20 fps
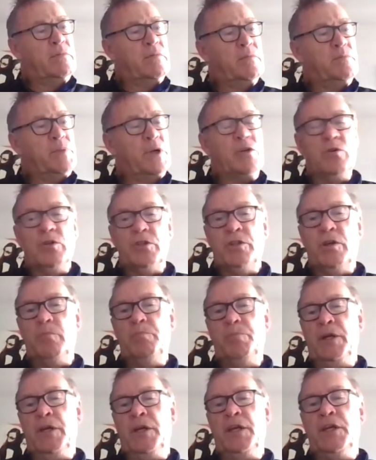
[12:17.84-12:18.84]
because I've
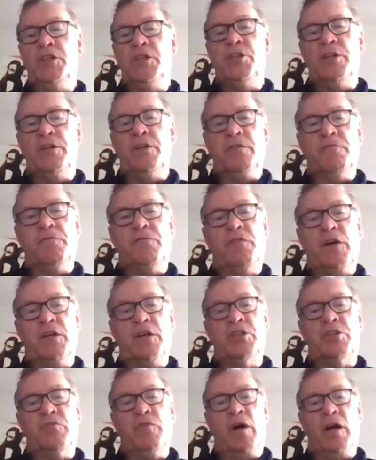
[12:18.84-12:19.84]
been injured and
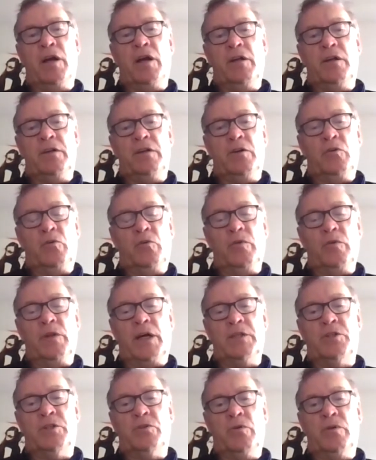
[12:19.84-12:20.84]
frustrated and all
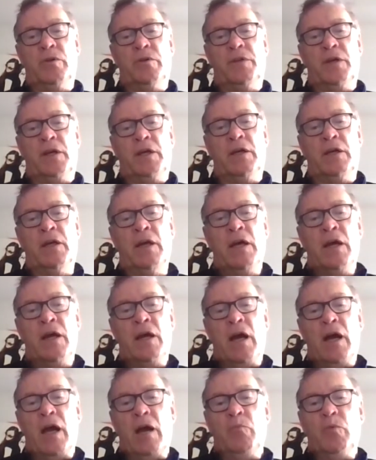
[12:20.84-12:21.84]
that sort of thing,
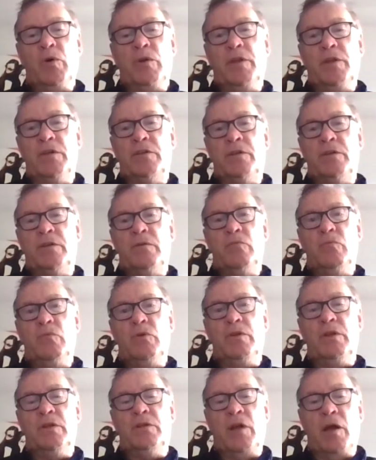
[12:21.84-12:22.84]
and with
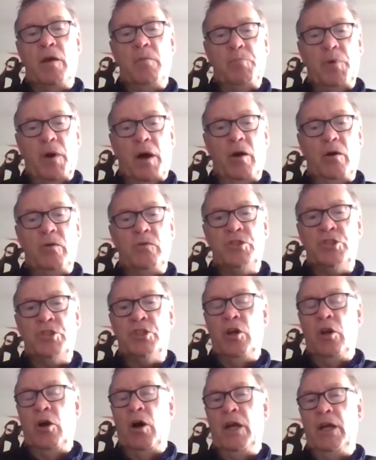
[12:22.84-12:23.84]
the tempo
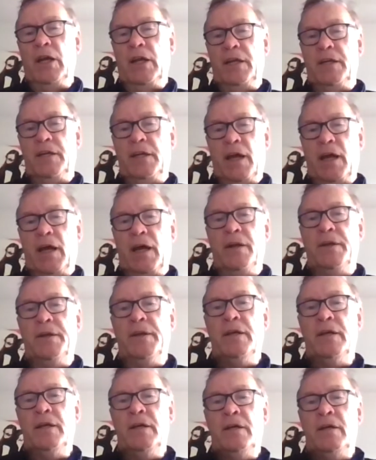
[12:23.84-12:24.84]
slightly
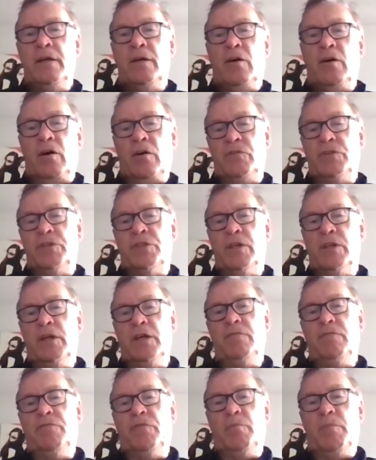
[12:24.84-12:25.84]
down,
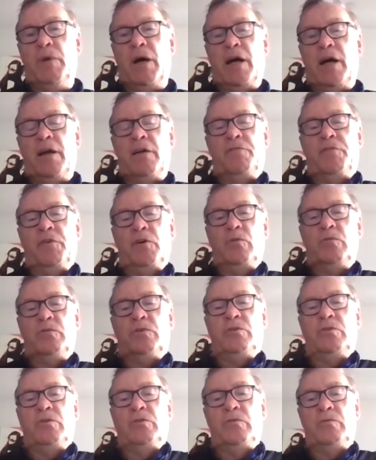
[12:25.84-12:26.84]
obviously from AFL
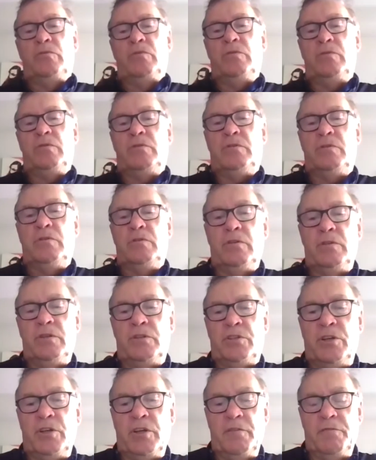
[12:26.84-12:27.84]
to the
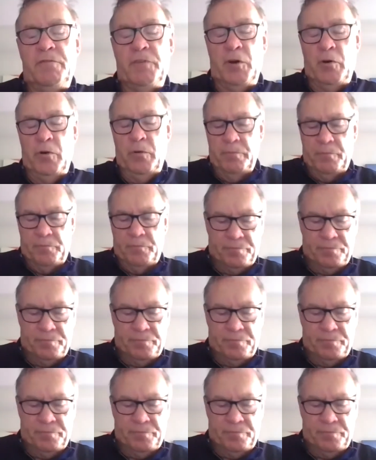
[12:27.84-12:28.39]
TFL,